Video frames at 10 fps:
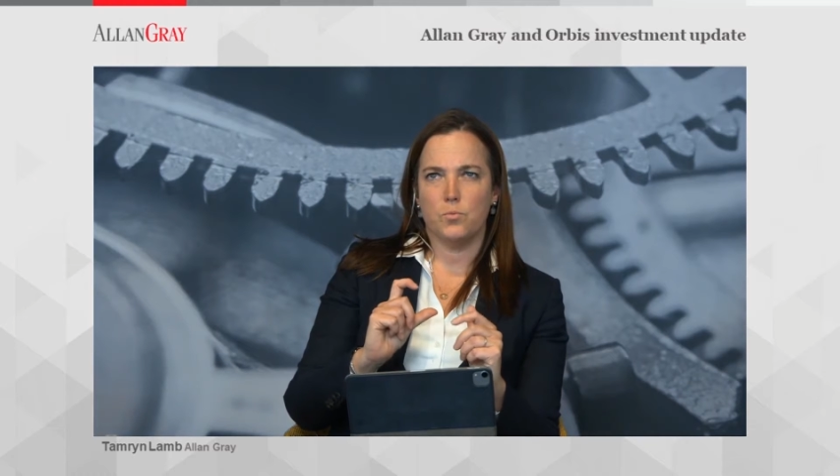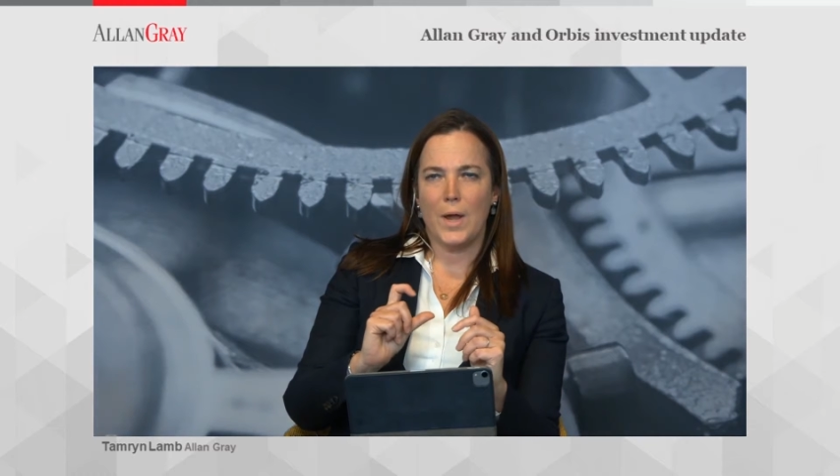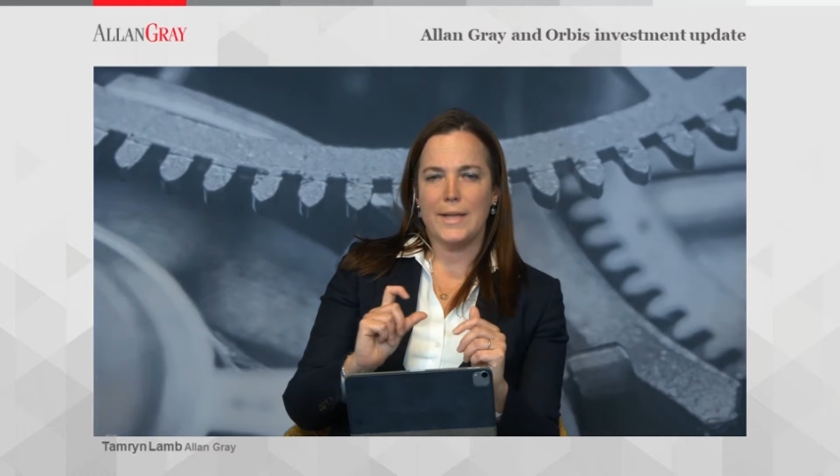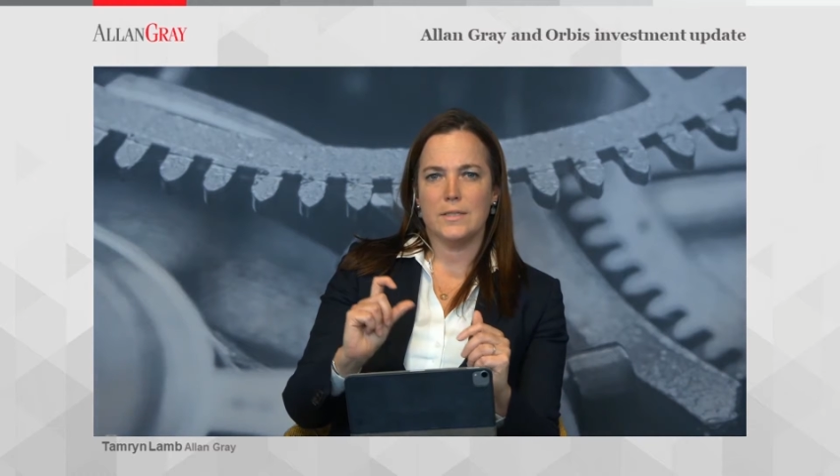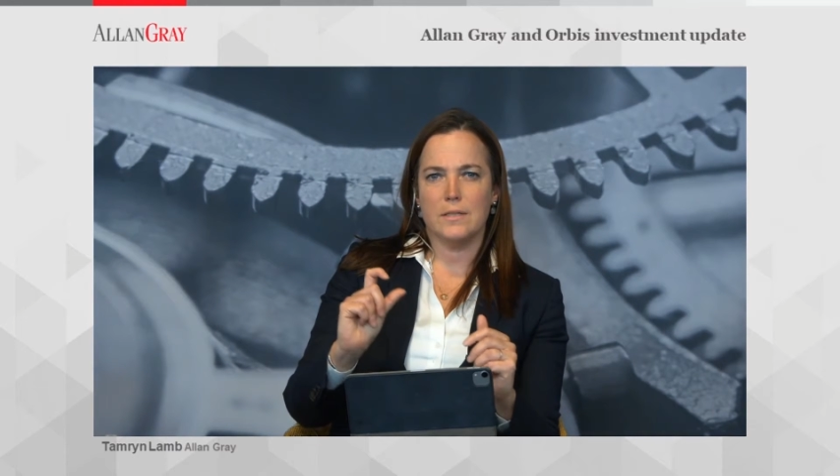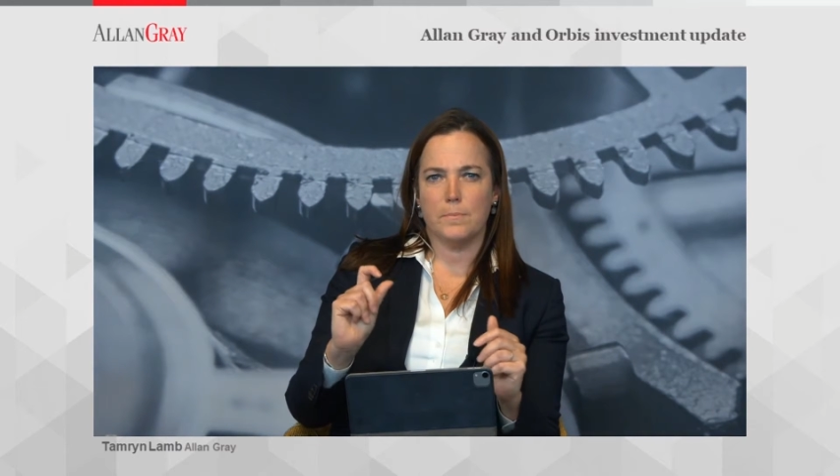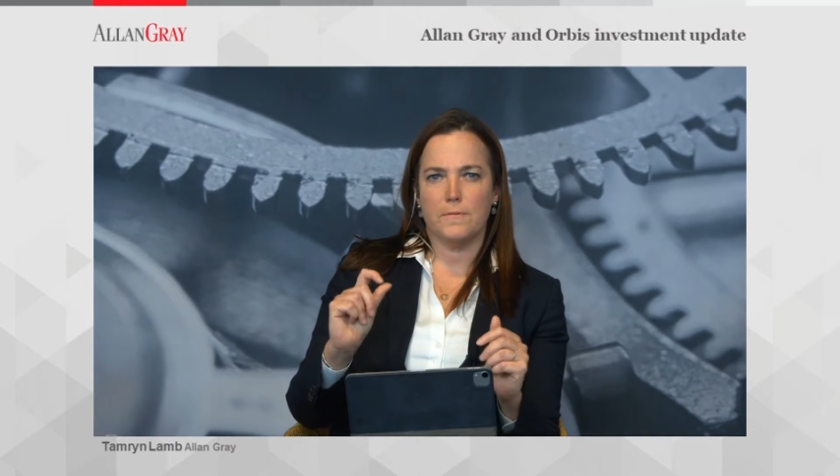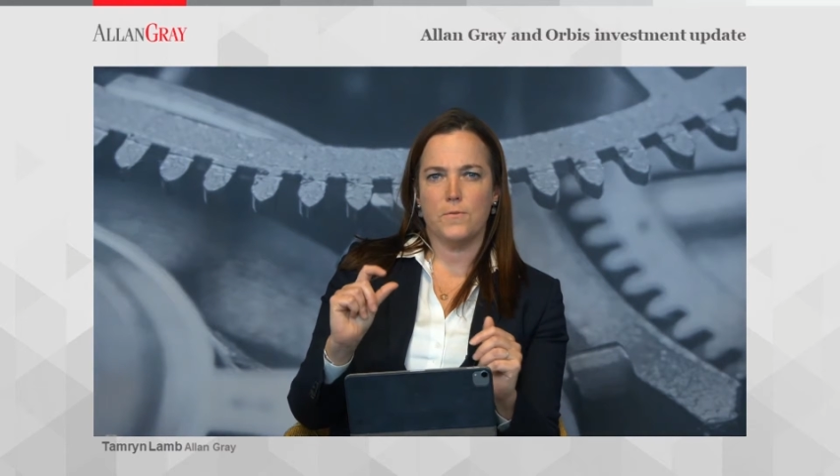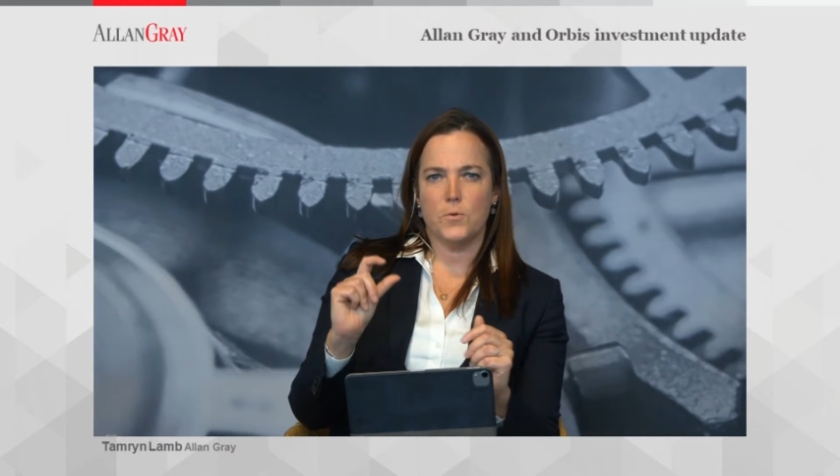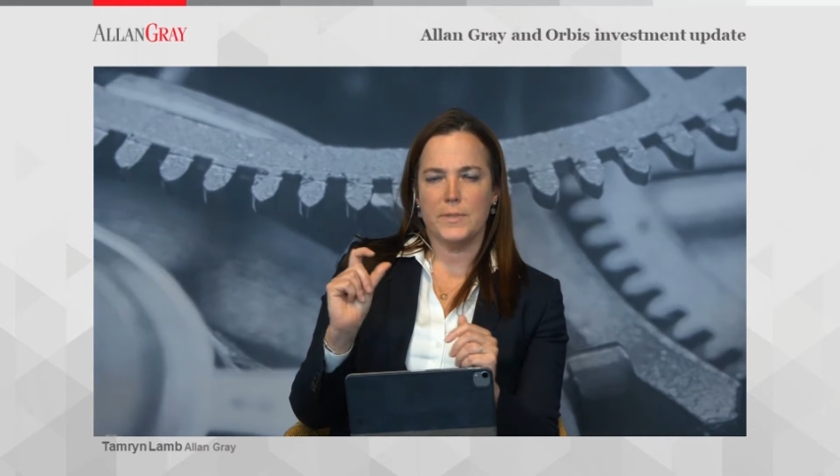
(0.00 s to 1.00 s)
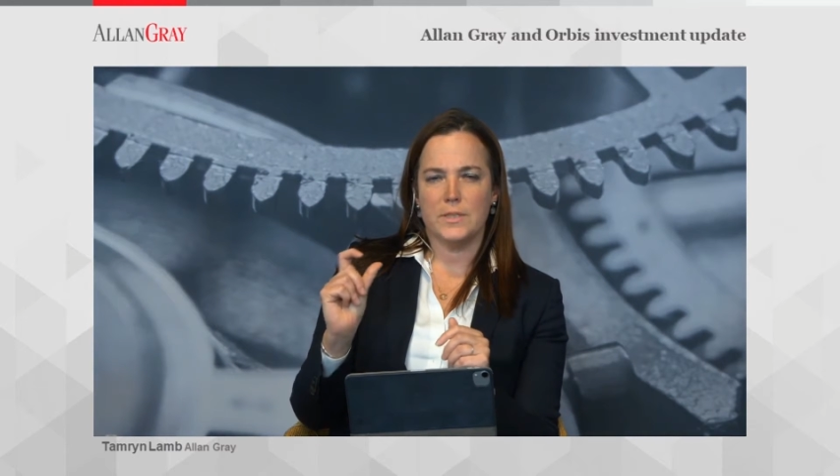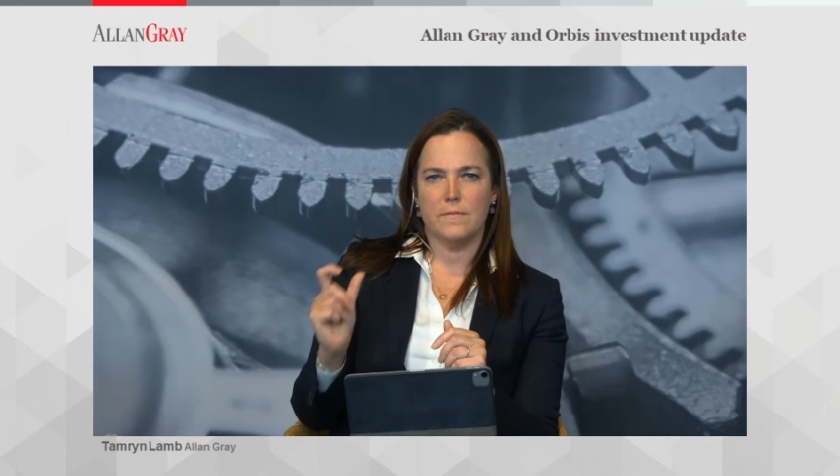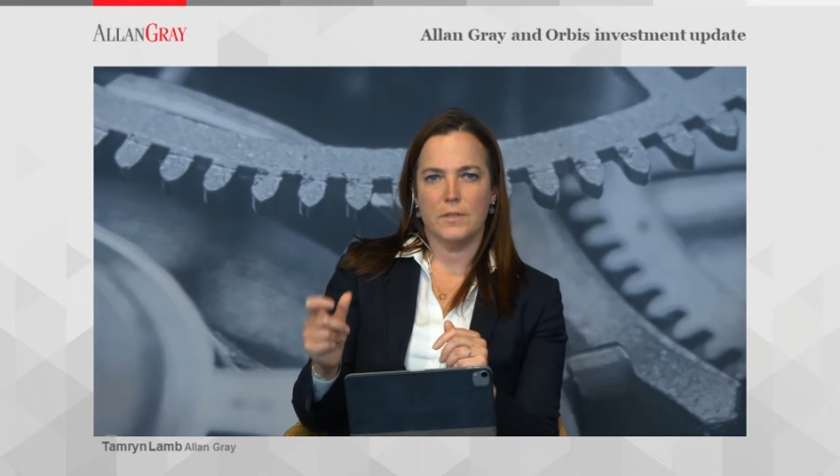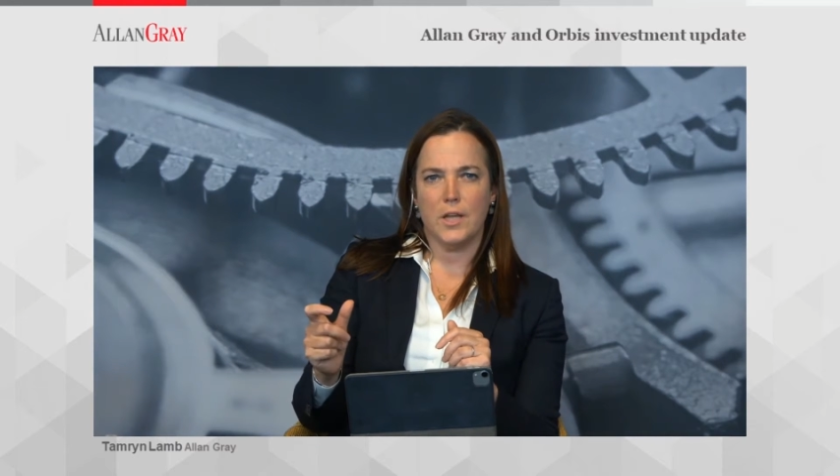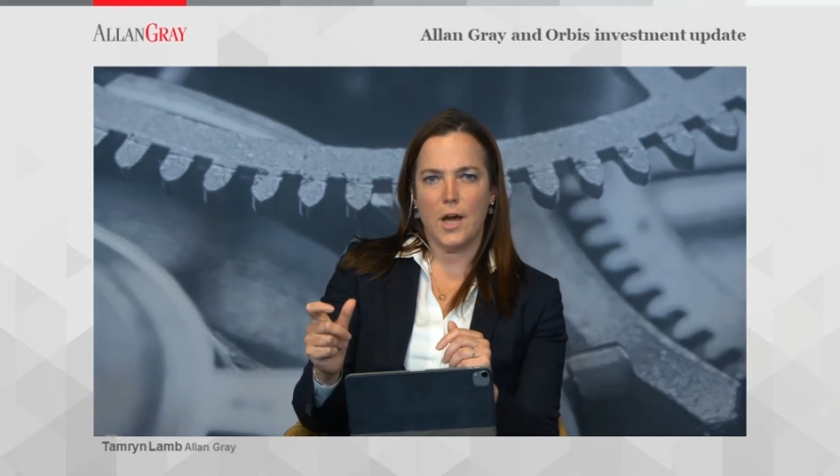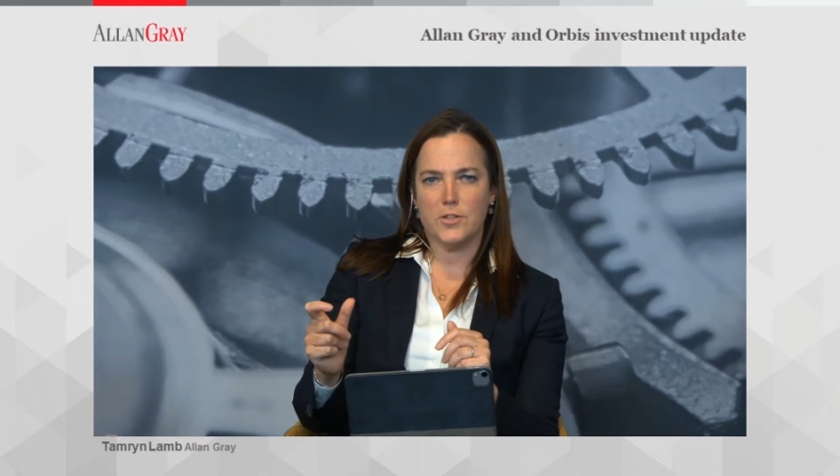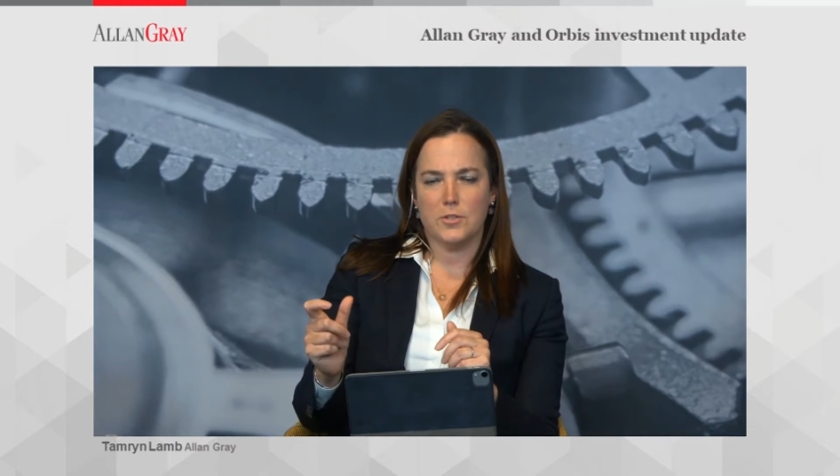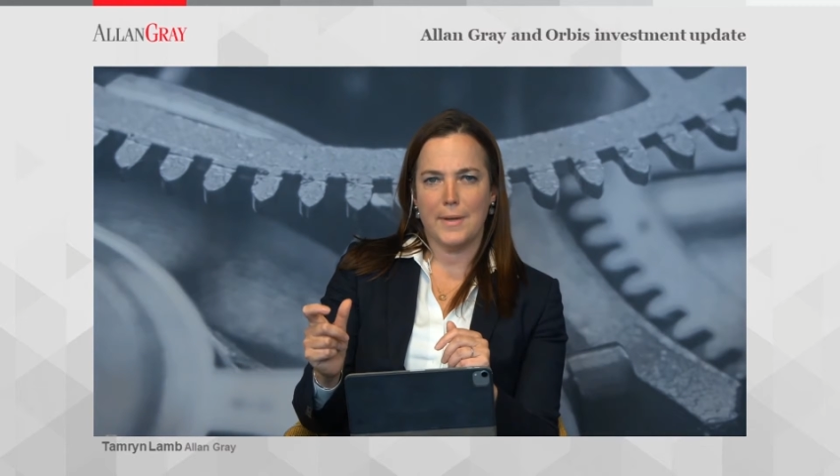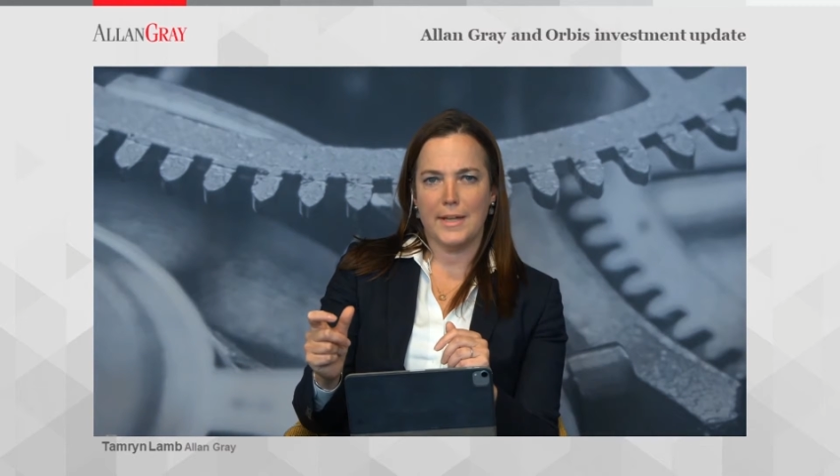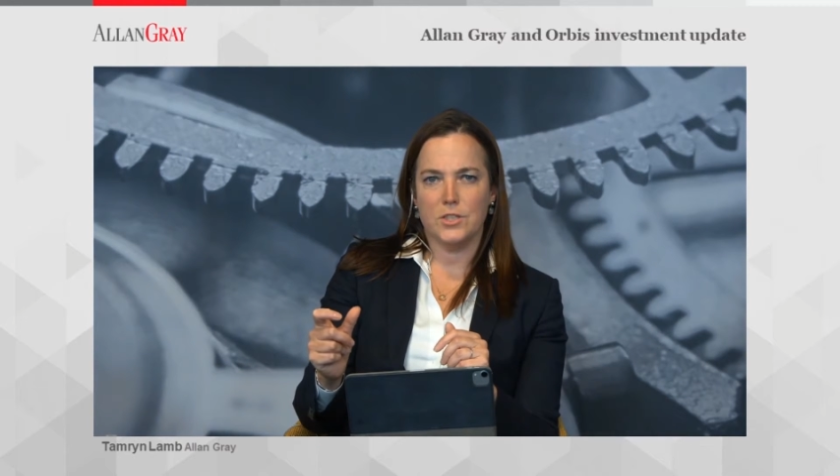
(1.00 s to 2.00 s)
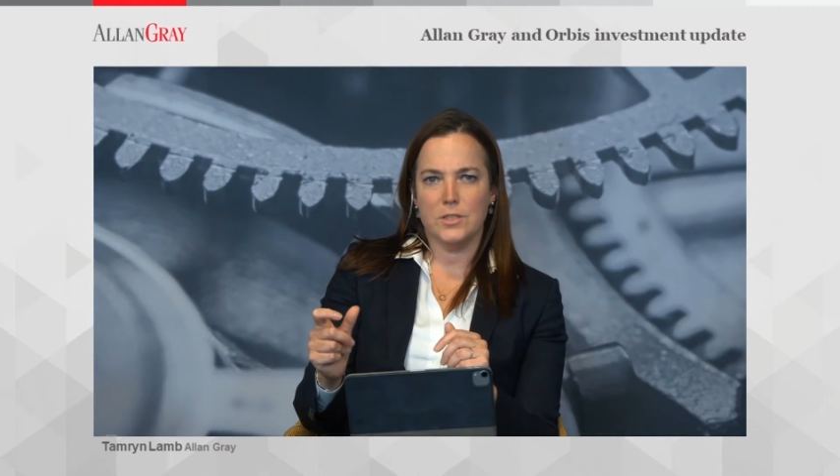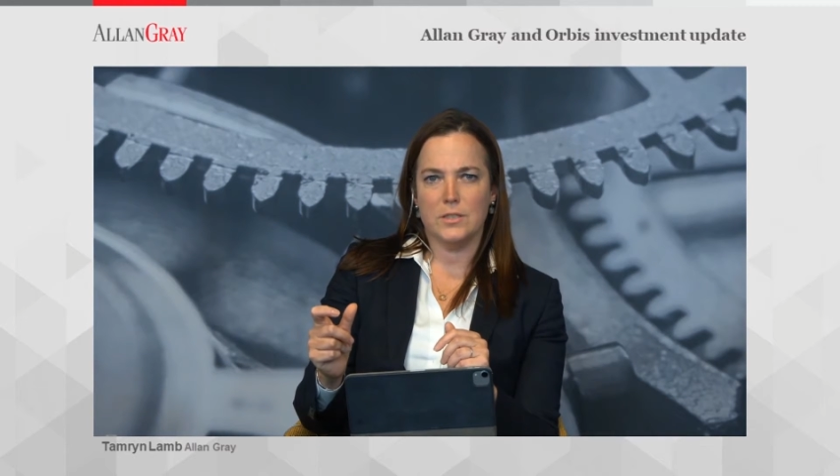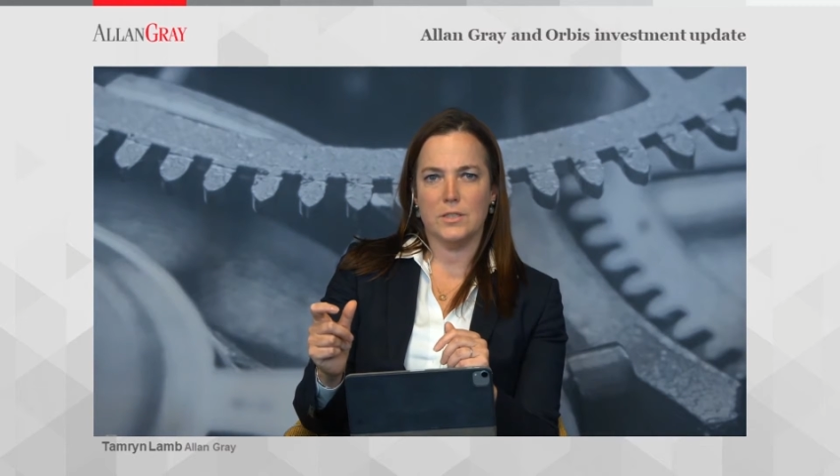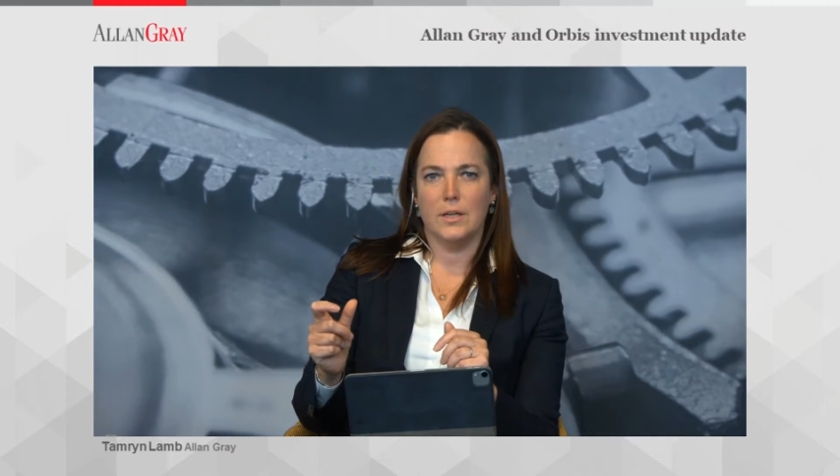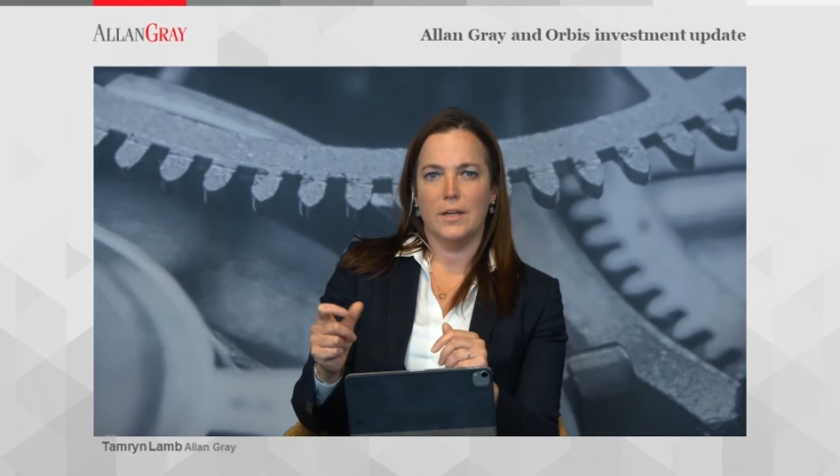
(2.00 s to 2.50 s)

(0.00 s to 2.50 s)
weights the performance of the larger managers.